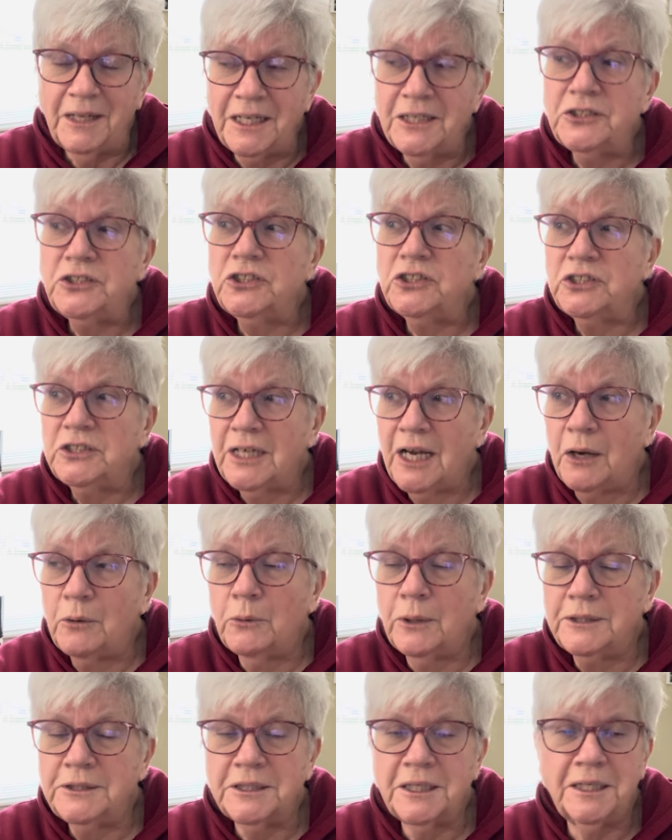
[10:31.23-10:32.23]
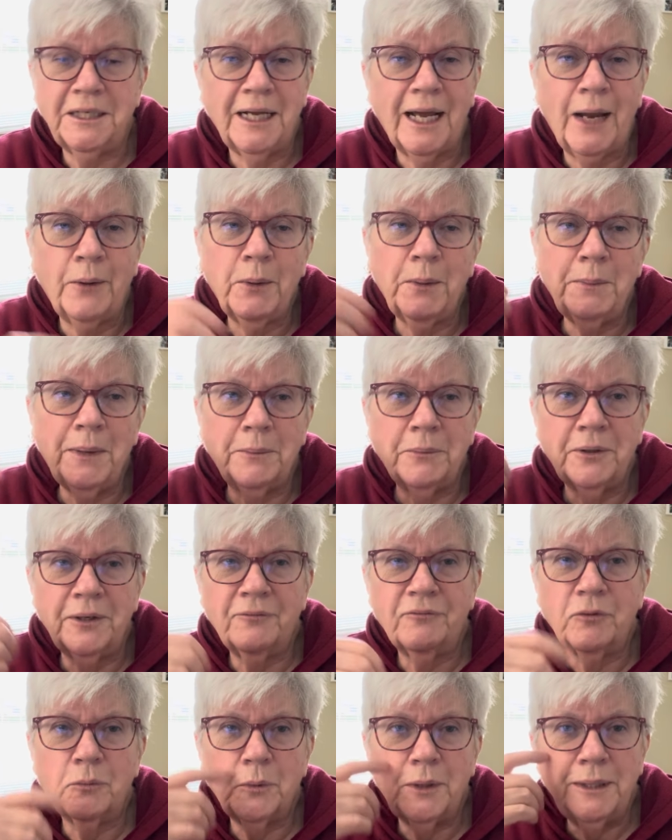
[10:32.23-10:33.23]
He is just downright skinny. I remember
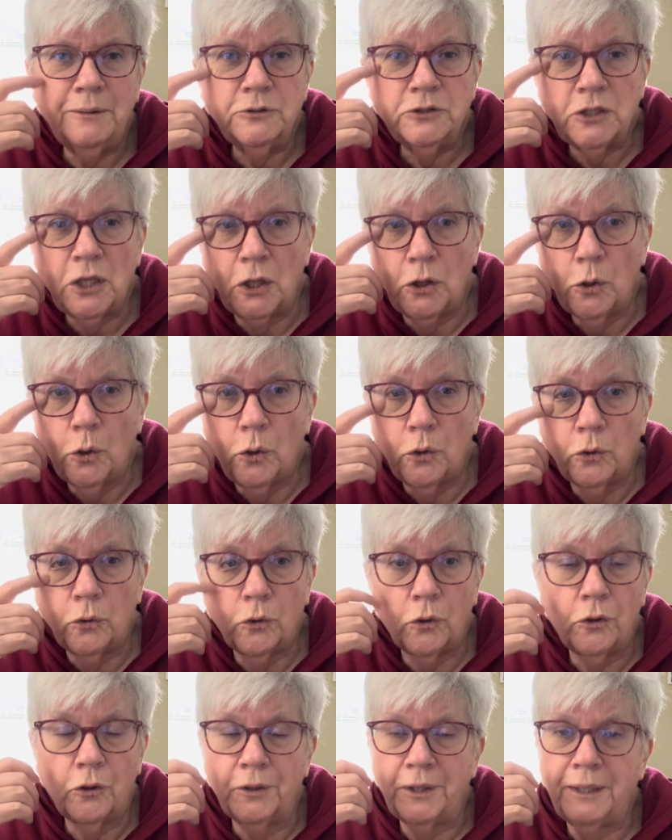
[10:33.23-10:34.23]
him from when he was on Law and Order,